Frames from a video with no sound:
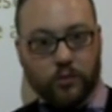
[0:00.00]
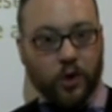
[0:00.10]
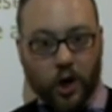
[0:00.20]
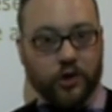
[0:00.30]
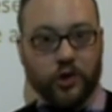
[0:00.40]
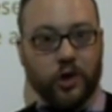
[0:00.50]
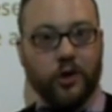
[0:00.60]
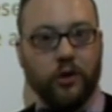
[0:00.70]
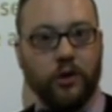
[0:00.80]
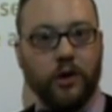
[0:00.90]
you
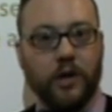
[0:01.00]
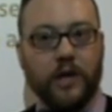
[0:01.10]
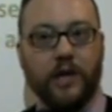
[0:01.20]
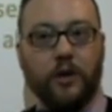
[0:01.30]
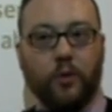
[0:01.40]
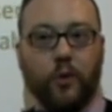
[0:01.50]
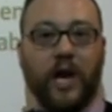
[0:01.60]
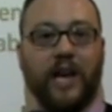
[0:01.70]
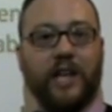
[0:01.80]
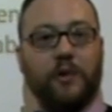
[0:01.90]
do. We
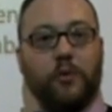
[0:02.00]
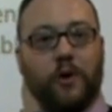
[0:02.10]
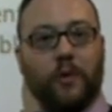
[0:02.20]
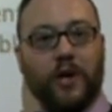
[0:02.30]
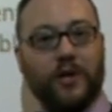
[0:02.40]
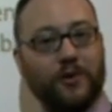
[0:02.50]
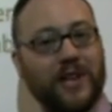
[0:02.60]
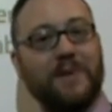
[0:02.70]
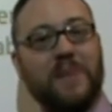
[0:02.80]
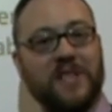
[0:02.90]
got to get to the point where you're doing
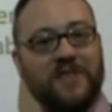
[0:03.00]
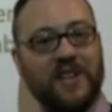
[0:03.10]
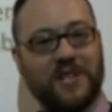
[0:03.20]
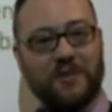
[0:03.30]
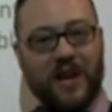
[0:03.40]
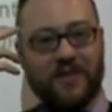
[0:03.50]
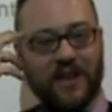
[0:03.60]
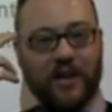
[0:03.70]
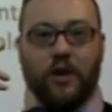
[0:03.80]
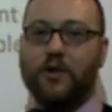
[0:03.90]
it in Pennsylvania Dutch without
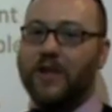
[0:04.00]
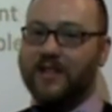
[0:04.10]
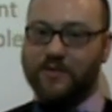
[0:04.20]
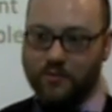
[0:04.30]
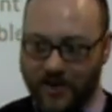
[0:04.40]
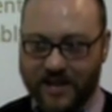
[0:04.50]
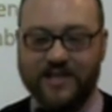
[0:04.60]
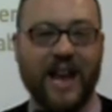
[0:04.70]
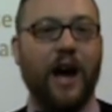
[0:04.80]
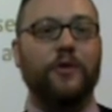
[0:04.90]
thinking, although that's
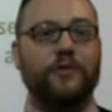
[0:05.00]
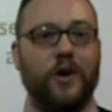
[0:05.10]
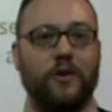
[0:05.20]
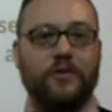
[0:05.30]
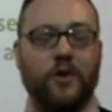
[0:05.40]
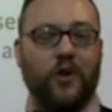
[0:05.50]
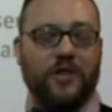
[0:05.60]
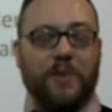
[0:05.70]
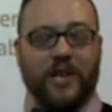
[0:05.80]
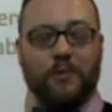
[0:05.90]
down the road. Don't
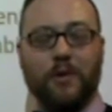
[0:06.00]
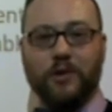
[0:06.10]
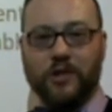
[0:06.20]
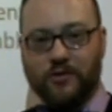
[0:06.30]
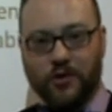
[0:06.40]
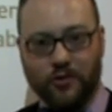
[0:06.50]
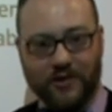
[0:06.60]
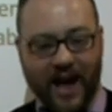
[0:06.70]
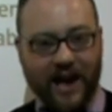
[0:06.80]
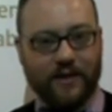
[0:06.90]
expect to be able to just do
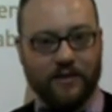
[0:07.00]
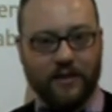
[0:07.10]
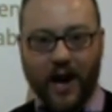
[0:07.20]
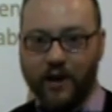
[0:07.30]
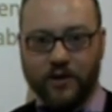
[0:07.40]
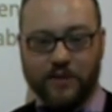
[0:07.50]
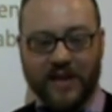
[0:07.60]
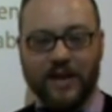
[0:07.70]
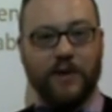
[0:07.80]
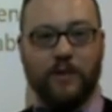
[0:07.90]
that. I don't expect
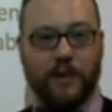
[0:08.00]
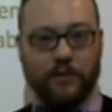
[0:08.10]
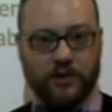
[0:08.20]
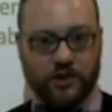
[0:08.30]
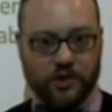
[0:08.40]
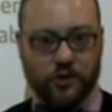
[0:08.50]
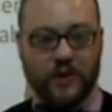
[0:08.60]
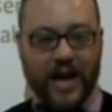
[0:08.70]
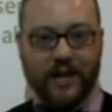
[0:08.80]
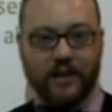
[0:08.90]
anybody to be able to just do
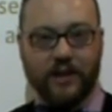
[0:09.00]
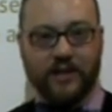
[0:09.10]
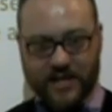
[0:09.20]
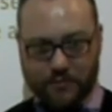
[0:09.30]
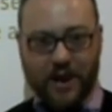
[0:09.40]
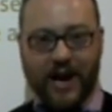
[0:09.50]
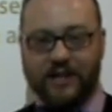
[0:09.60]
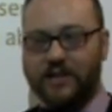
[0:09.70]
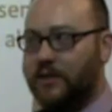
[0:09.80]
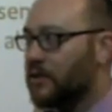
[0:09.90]
that. It takes
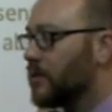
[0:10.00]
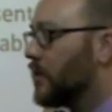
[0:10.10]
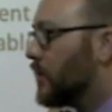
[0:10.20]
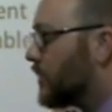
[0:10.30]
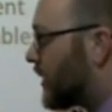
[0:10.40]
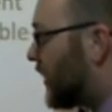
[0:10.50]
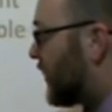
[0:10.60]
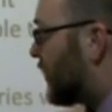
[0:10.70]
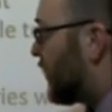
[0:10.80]
practice. Okay?